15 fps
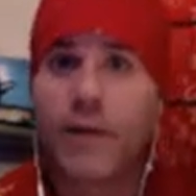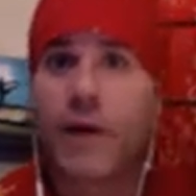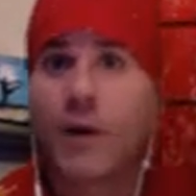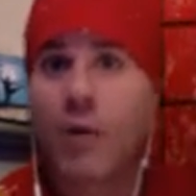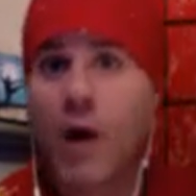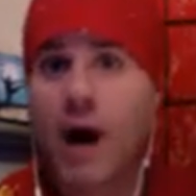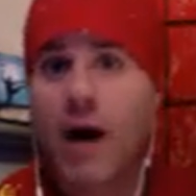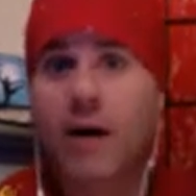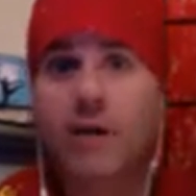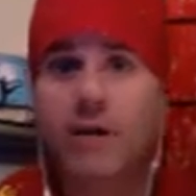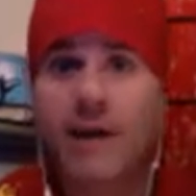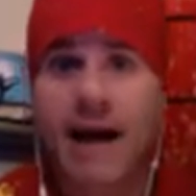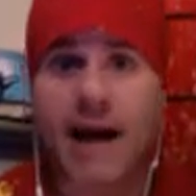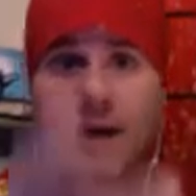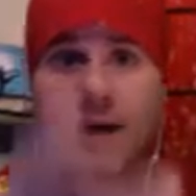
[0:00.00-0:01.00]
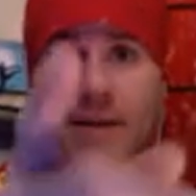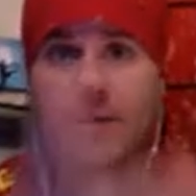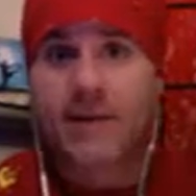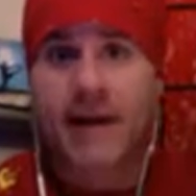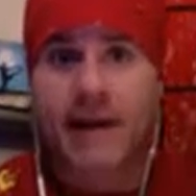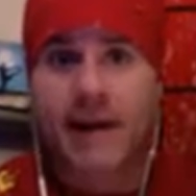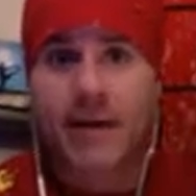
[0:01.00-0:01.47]
inquires at
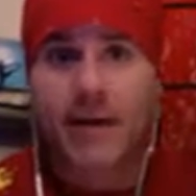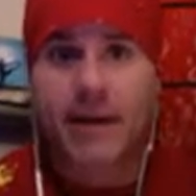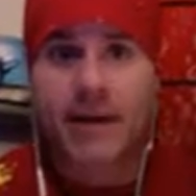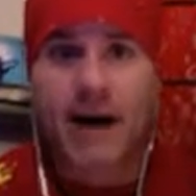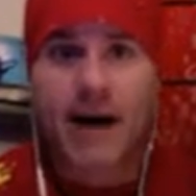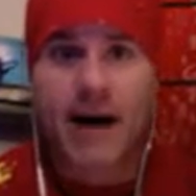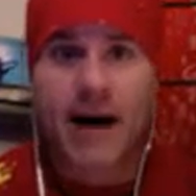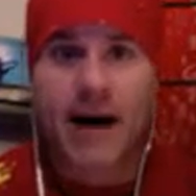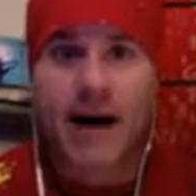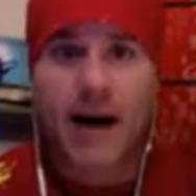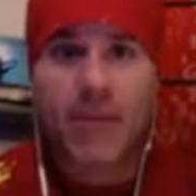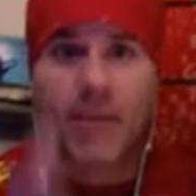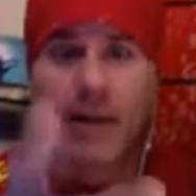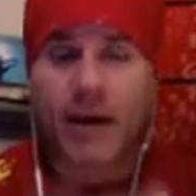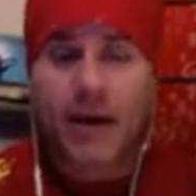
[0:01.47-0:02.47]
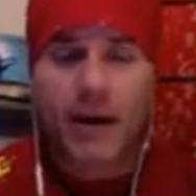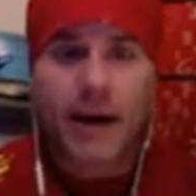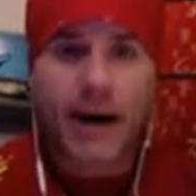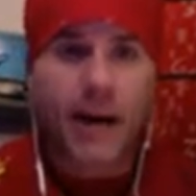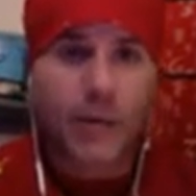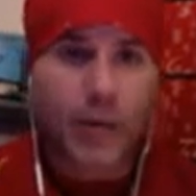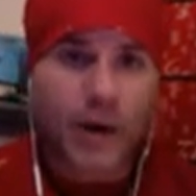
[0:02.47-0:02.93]
zenhaling.com,
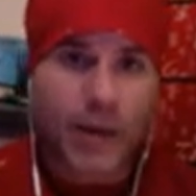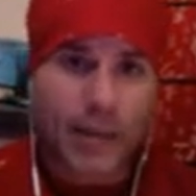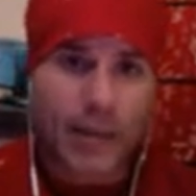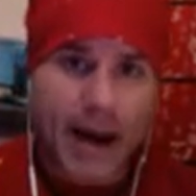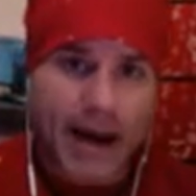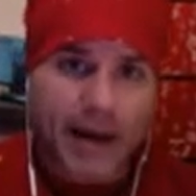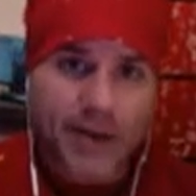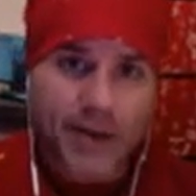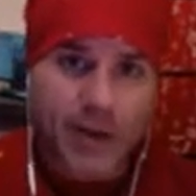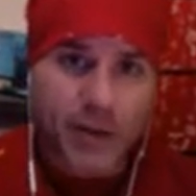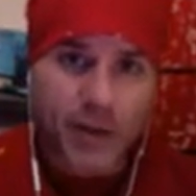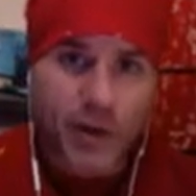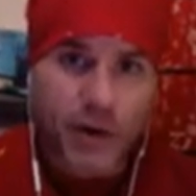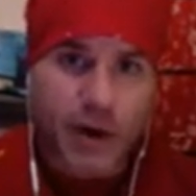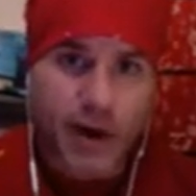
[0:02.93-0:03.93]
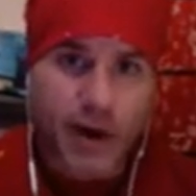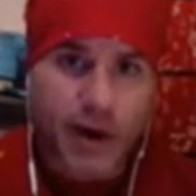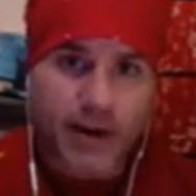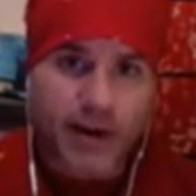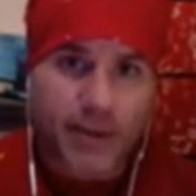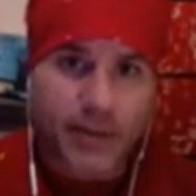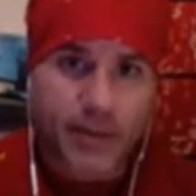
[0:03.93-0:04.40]
and we'll get back in touch with you and
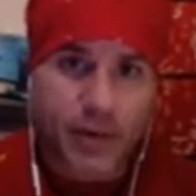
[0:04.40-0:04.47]
accept your